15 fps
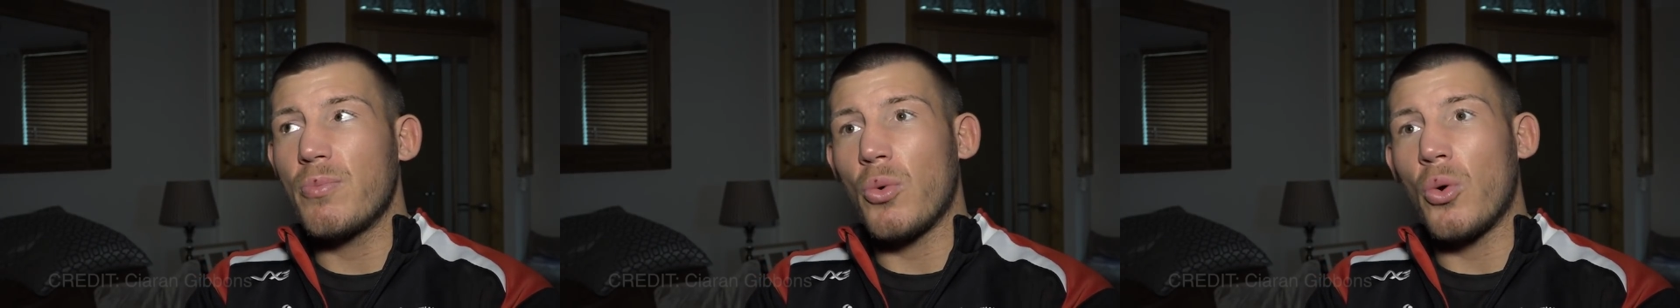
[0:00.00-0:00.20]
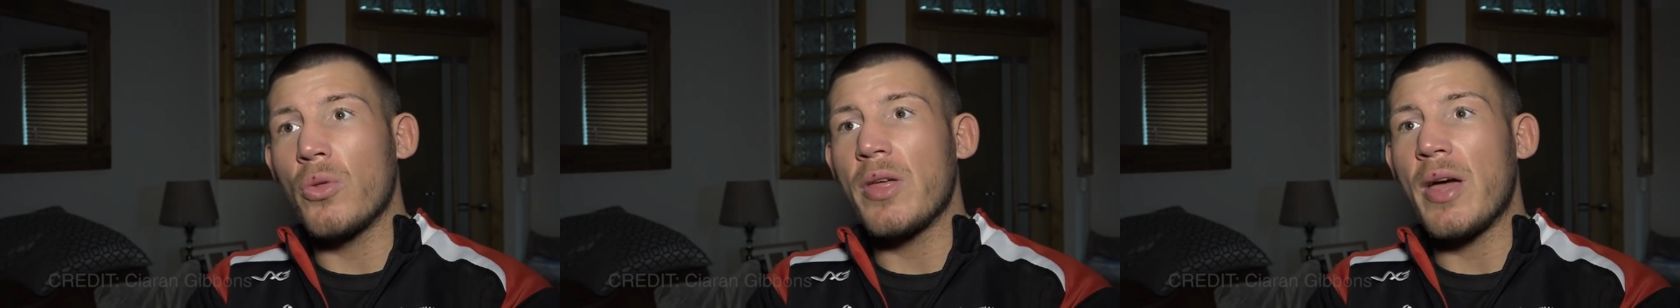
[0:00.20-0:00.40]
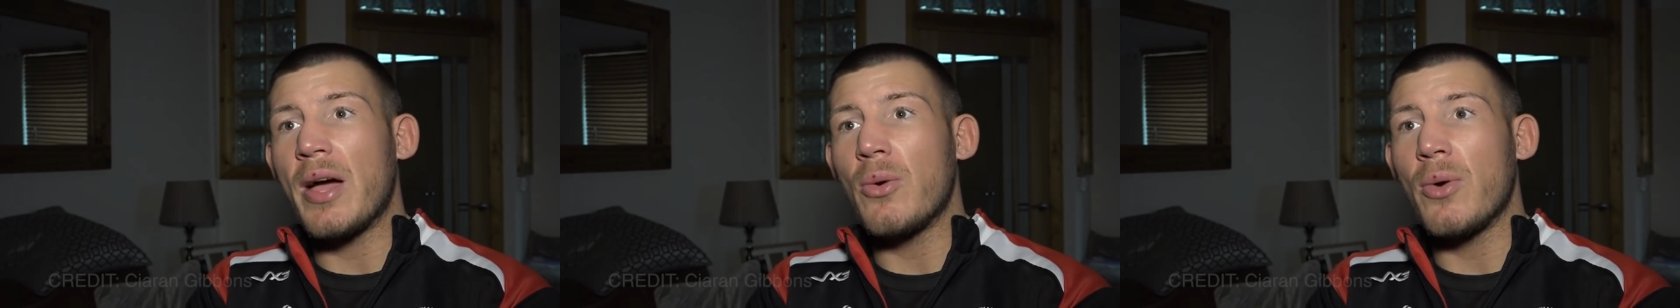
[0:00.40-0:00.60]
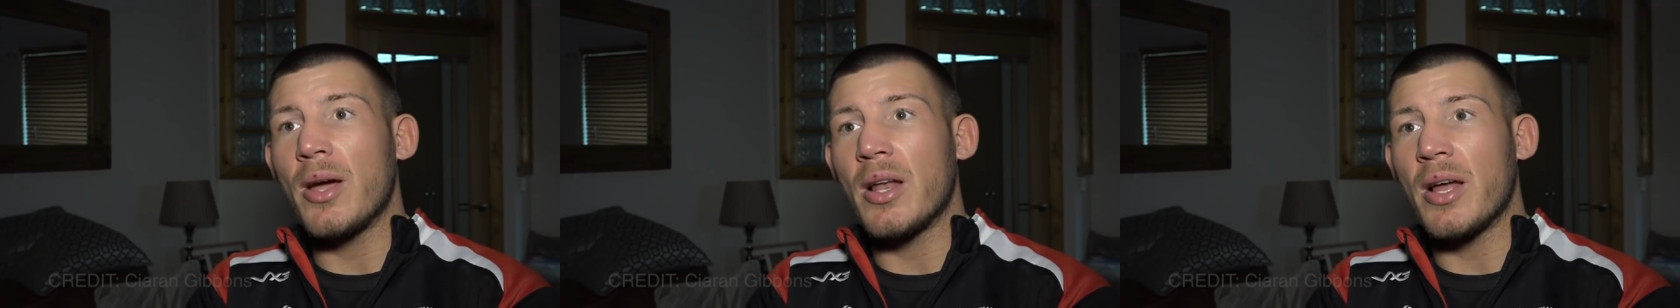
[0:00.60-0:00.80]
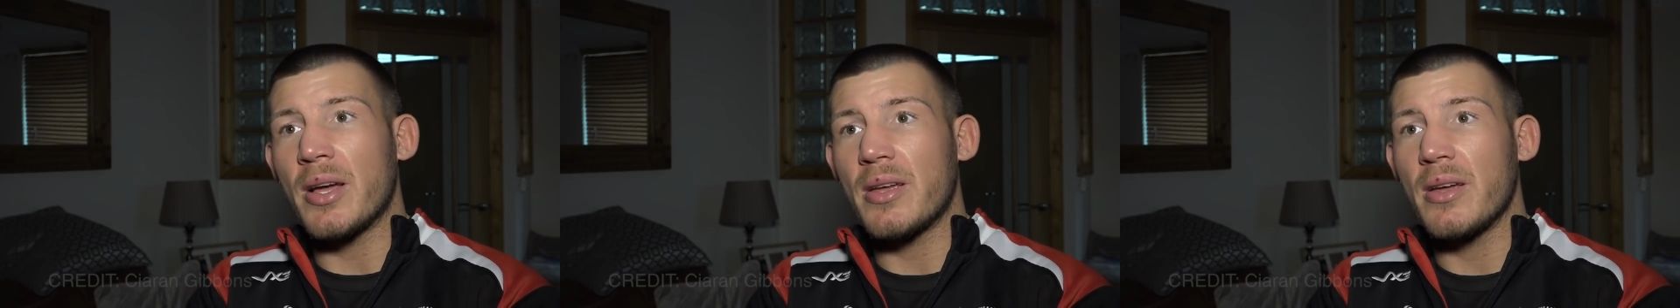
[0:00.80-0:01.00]
or the
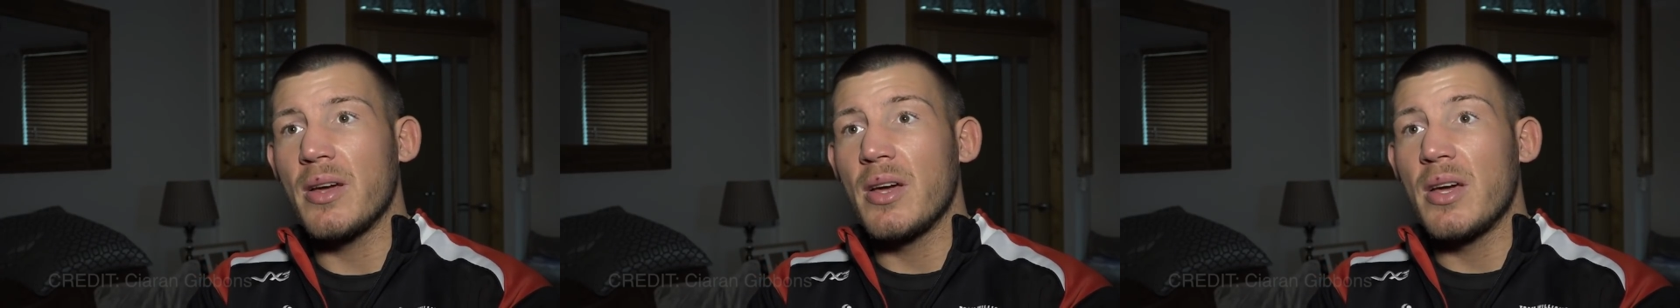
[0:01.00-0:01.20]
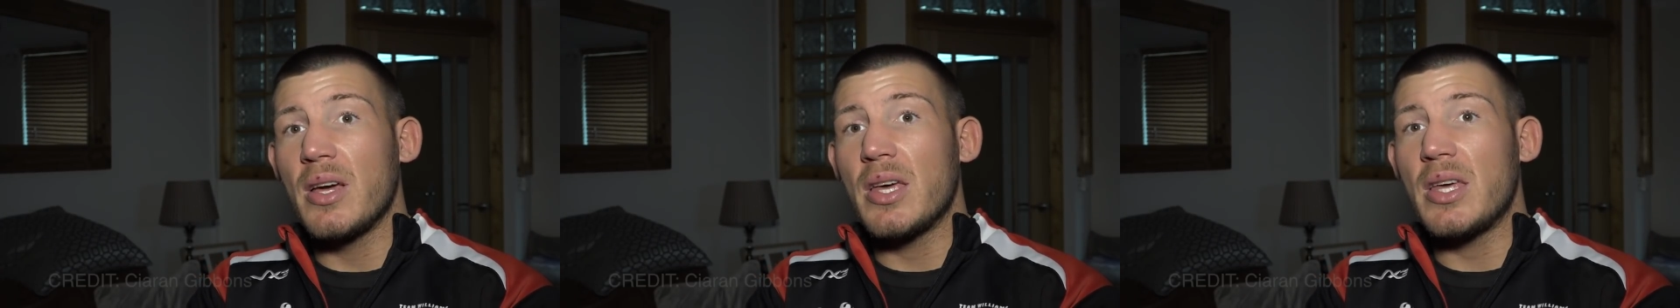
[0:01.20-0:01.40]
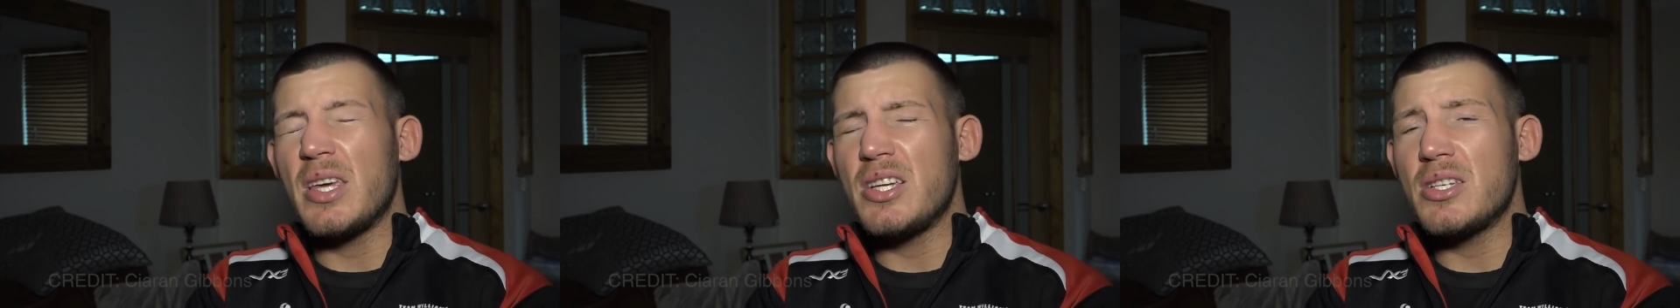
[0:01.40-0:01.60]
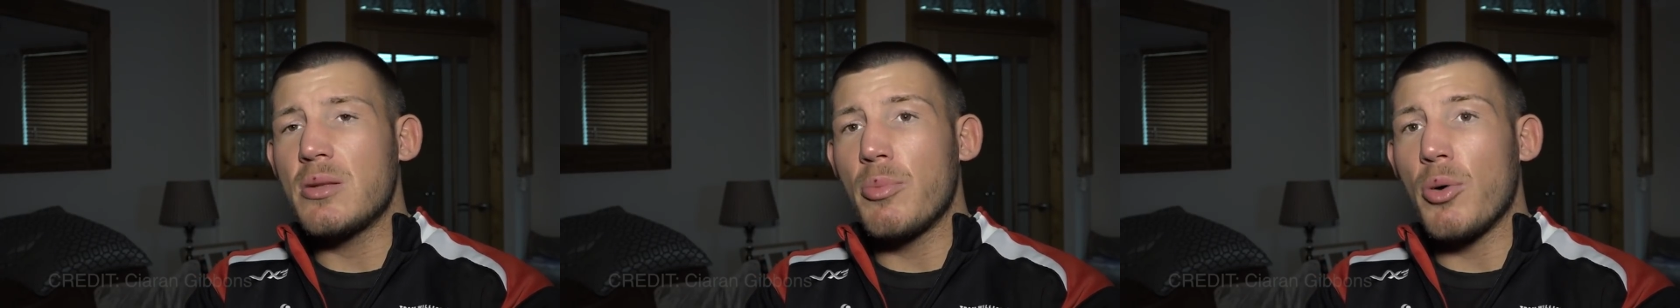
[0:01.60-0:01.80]
highway, like he's the